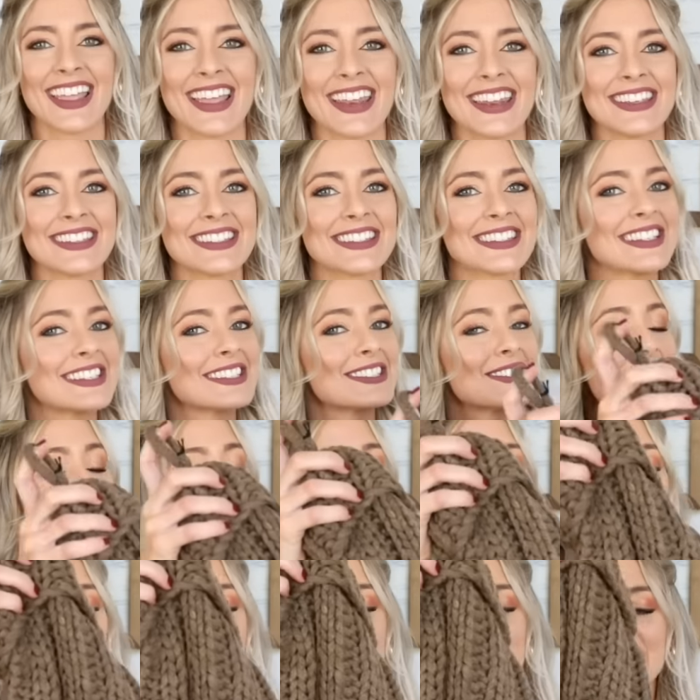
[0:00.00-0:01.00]
It is this
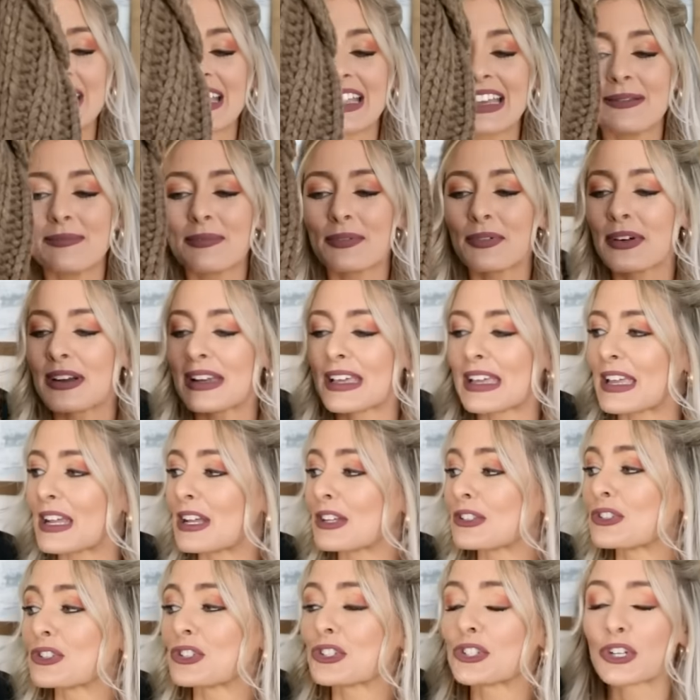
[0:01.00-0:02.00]
really pretty
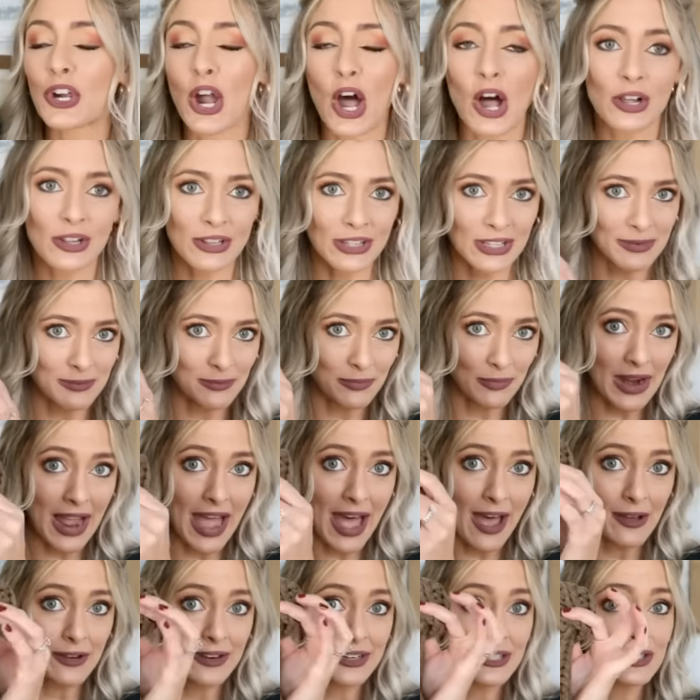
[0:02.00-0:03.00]
chocolate
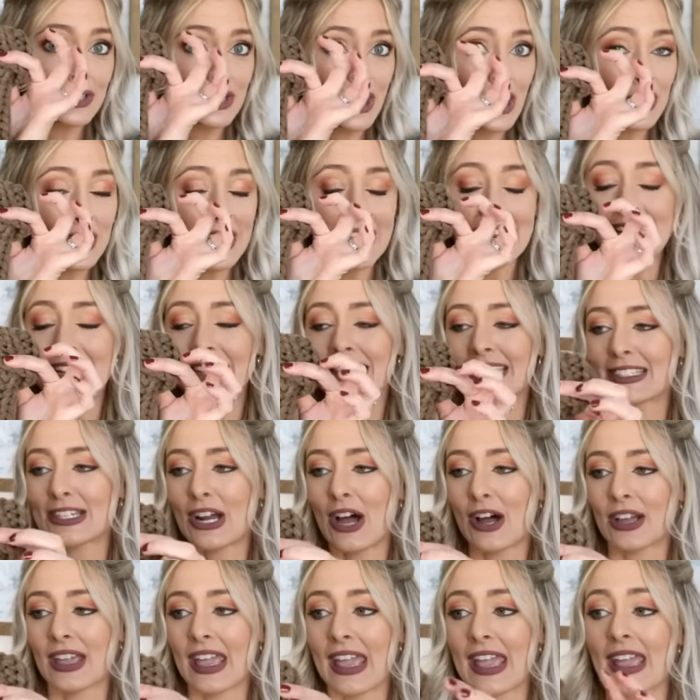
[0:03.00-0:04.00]
brown chunky knit
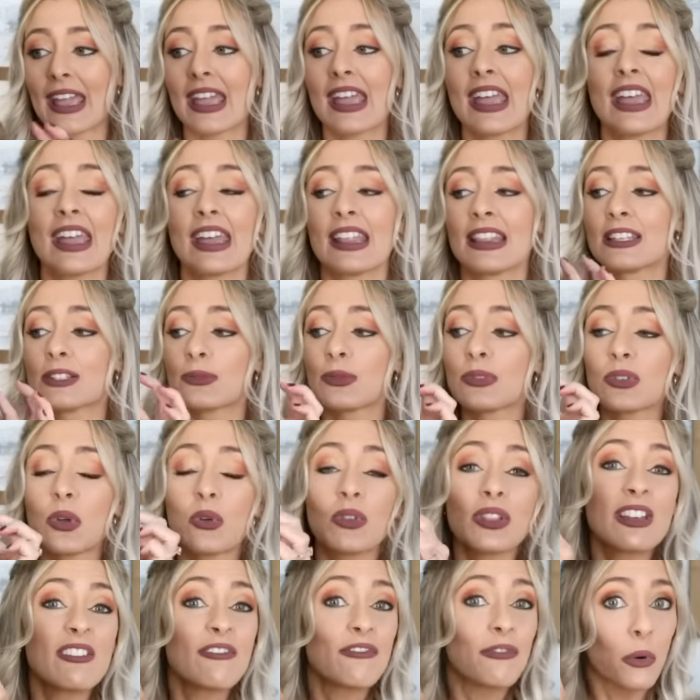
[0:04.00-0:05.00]
stocking packing. This was
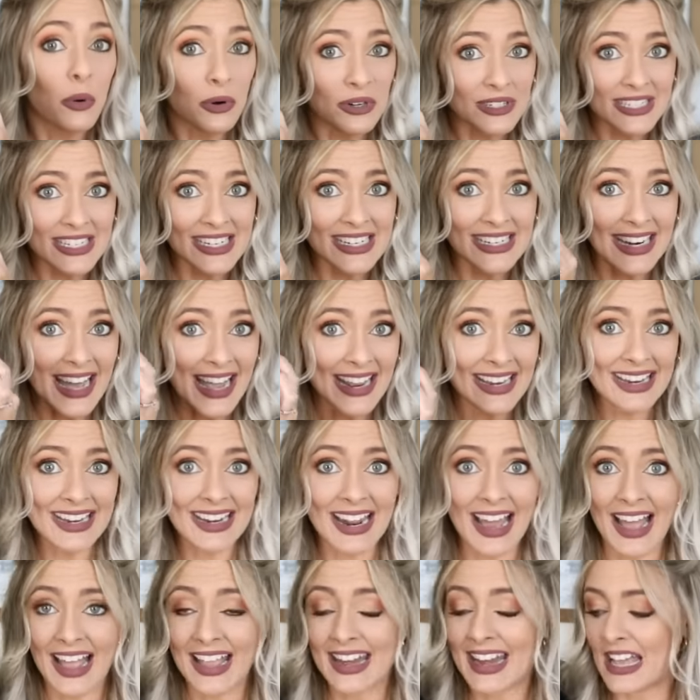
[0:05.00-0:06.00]
only
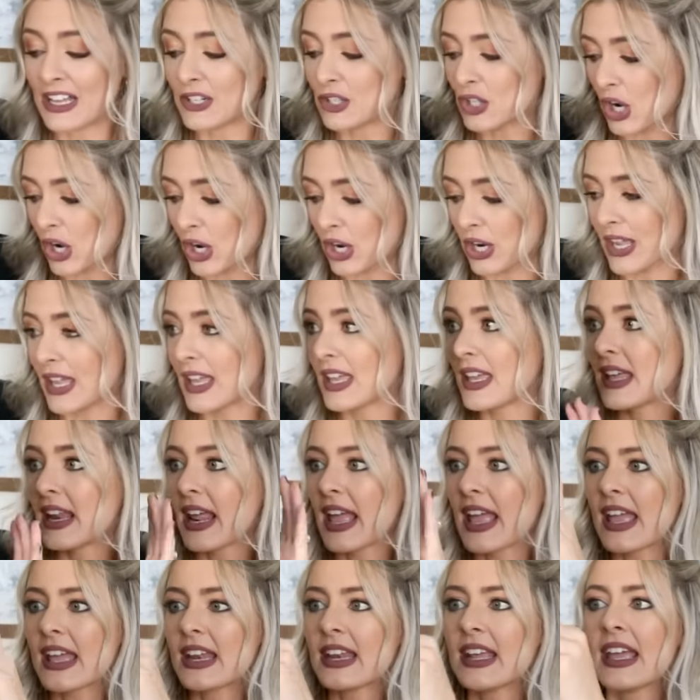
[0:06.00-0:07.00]
$14.99 at Target
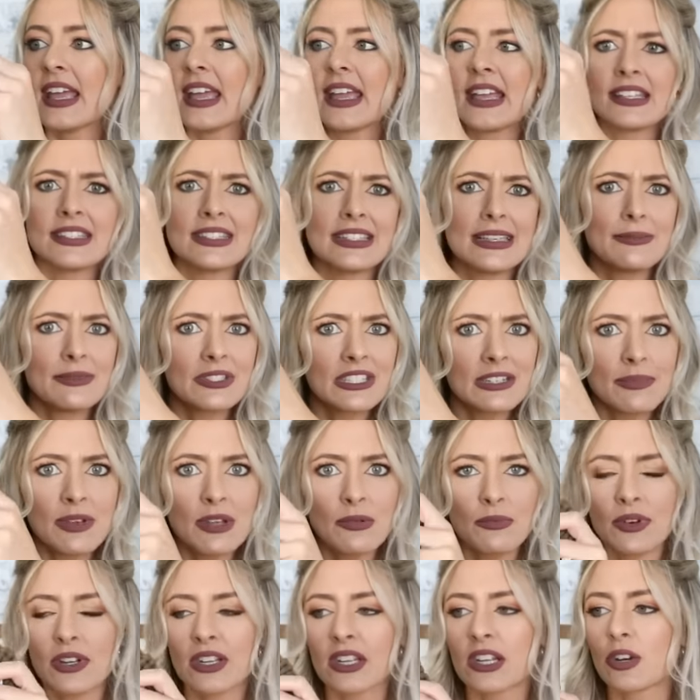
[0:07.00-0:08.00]
and it seems to be
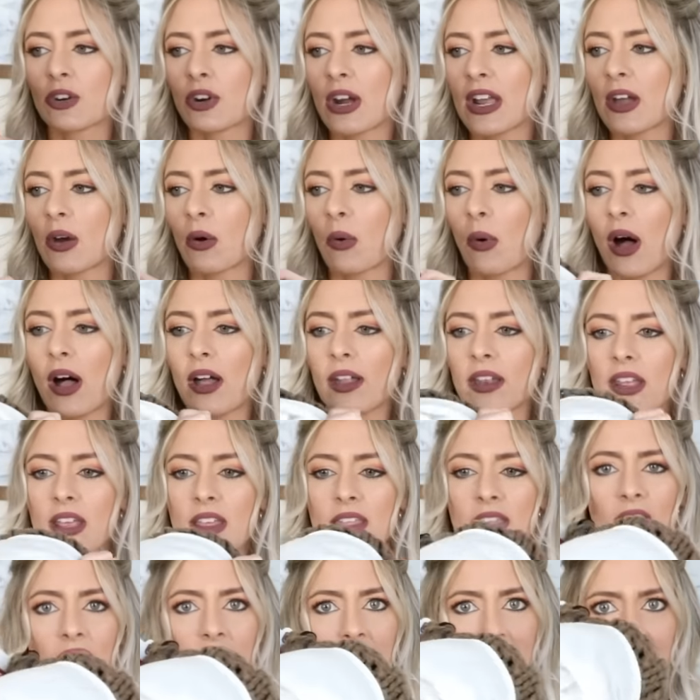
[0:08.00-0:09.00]
really great quality.
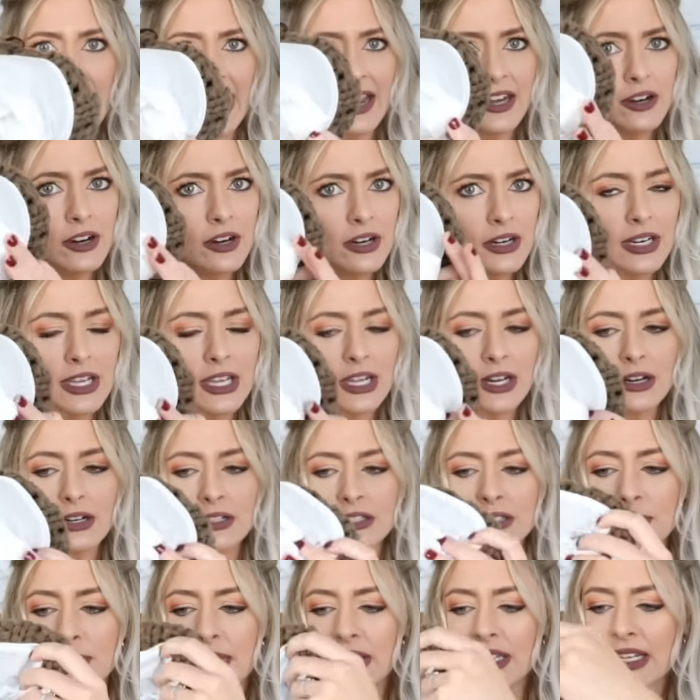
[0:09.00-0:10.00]
The liner in here
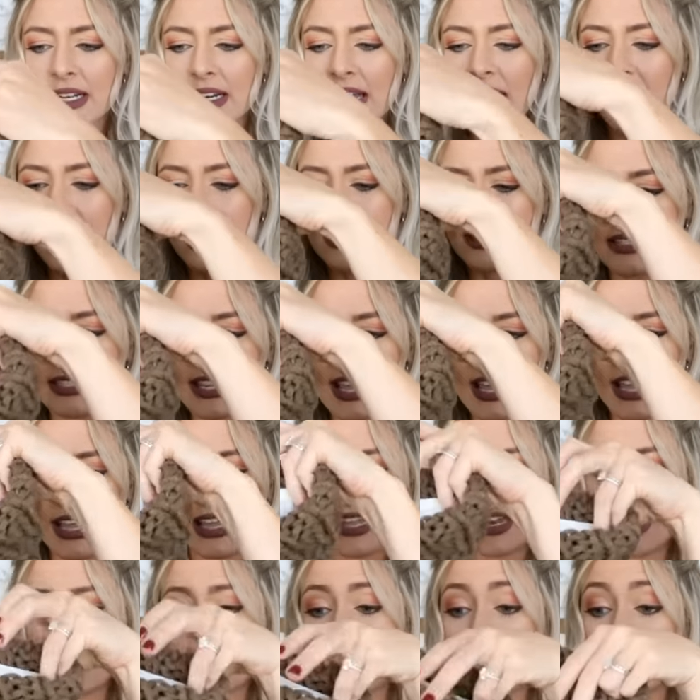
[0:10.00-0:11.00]
is really nice
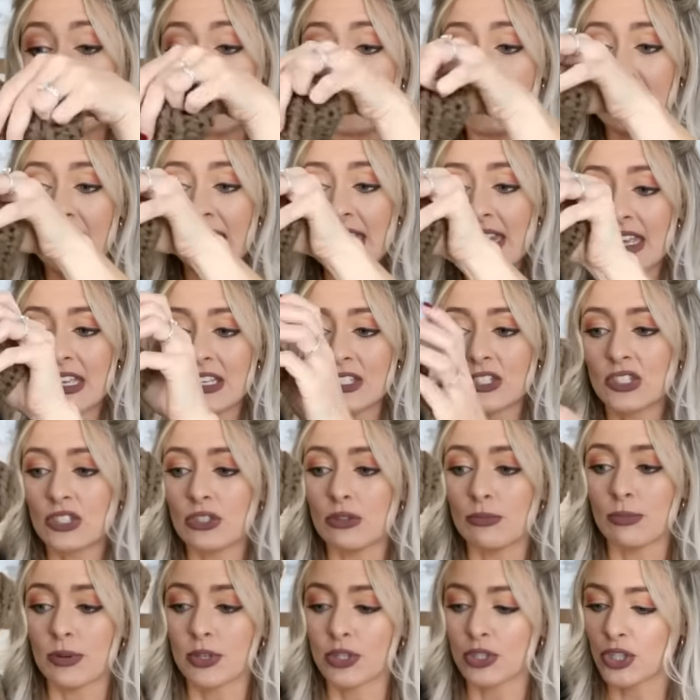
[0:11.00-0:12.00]
and the knit is super